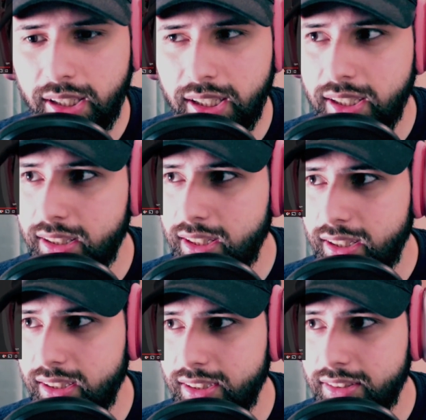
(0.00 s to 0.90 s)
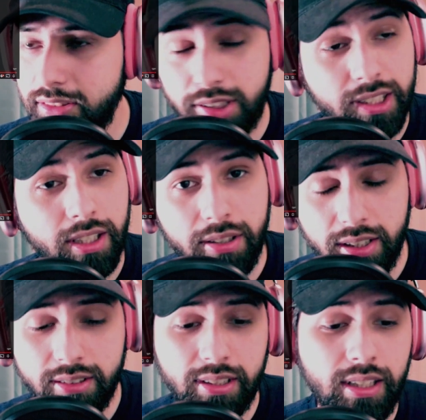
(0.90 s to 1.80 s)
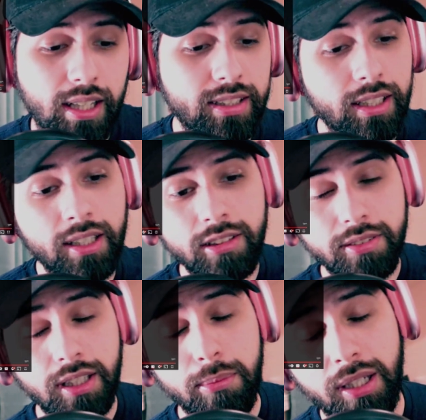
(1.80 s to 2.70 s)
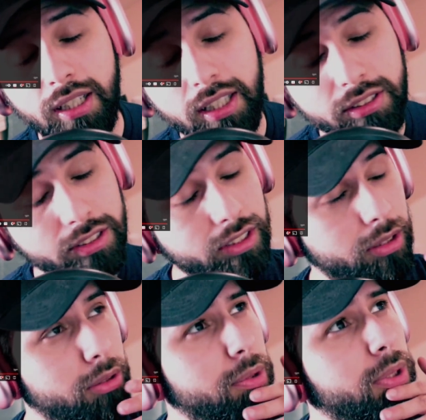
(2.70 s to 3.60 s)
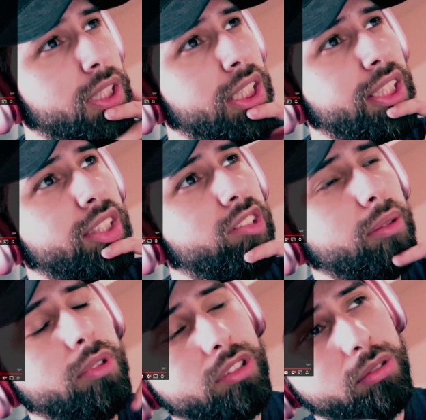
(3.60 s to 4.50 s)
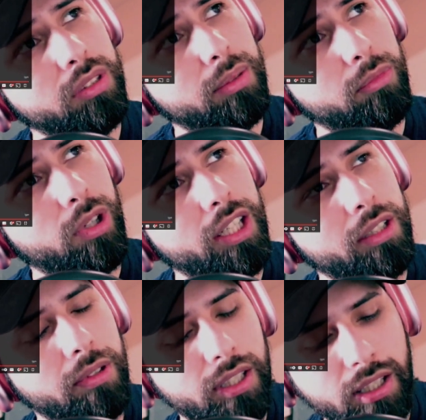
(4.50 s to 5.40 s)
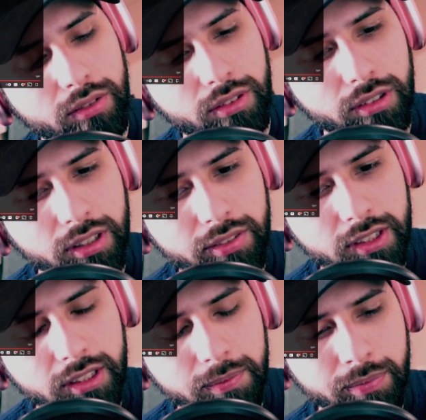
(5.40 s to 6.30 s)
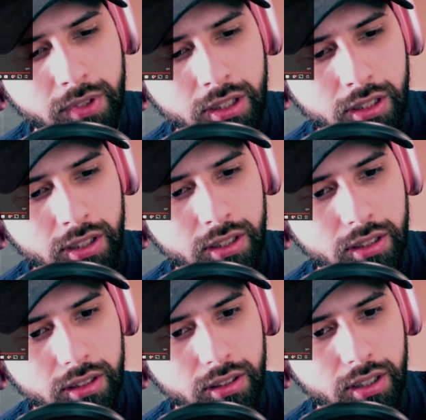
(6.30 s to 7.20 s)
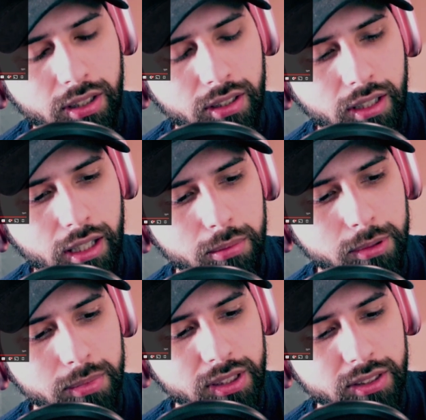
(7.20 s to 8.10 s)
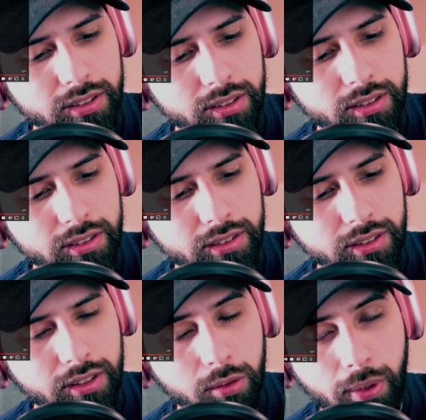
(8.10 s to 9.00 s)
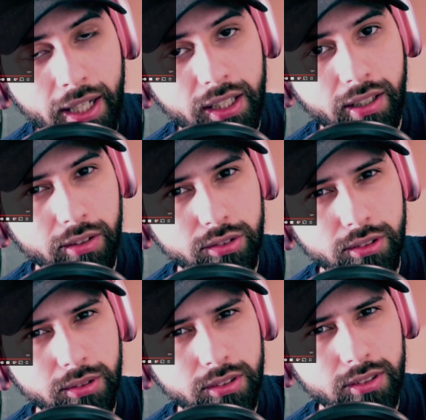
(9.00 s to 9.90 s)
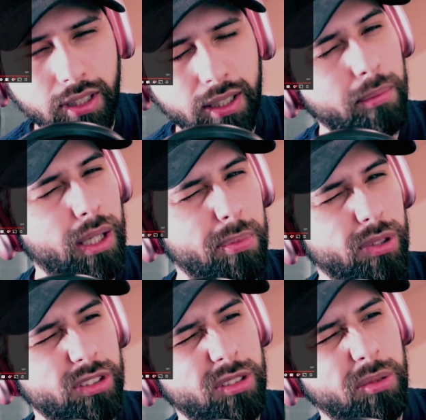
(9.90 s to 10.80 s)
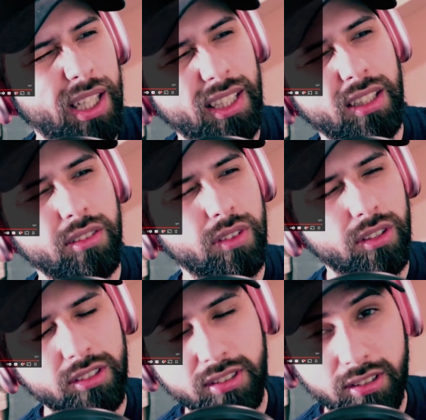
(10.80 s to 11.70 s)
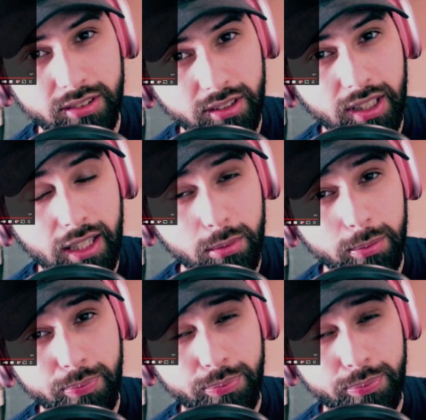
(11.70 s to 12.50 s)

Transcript: and uh see how it is. And at the end of it, I might actually do similar to what I'm writing right now for Olivia. Uh, album is a ranking of sorts, like my personal ranking of all the songs in the album,